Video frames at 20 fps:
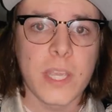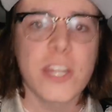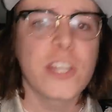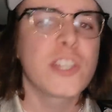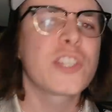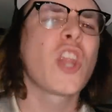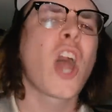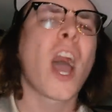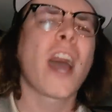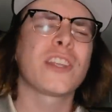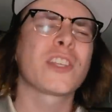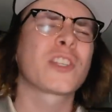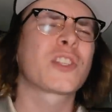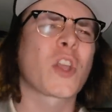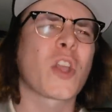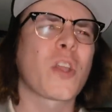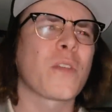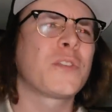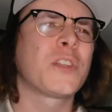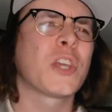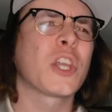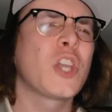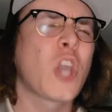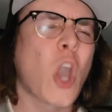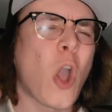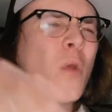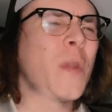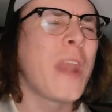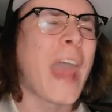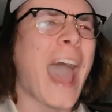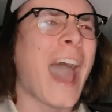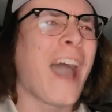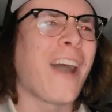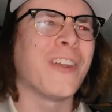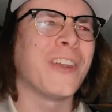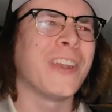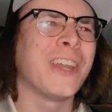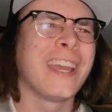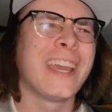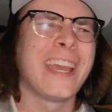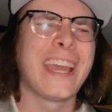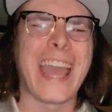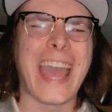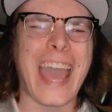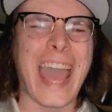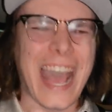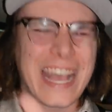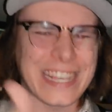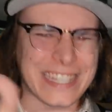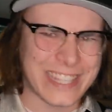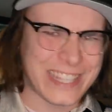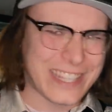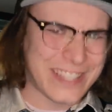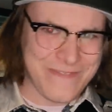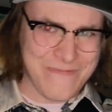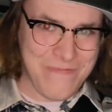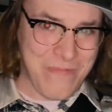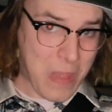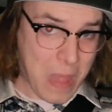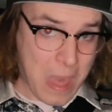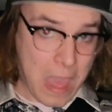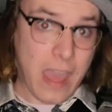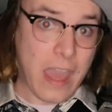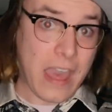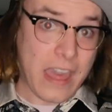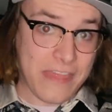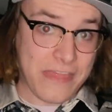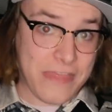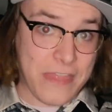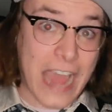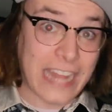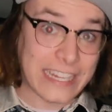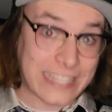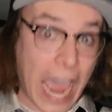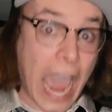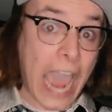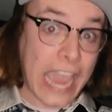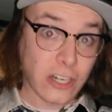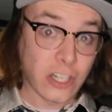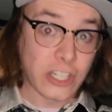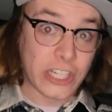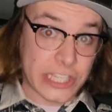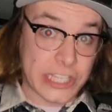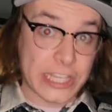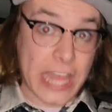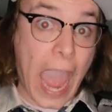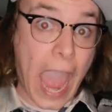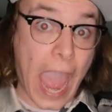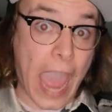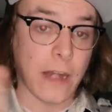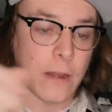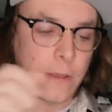He does not deserve to go down as that titled as that.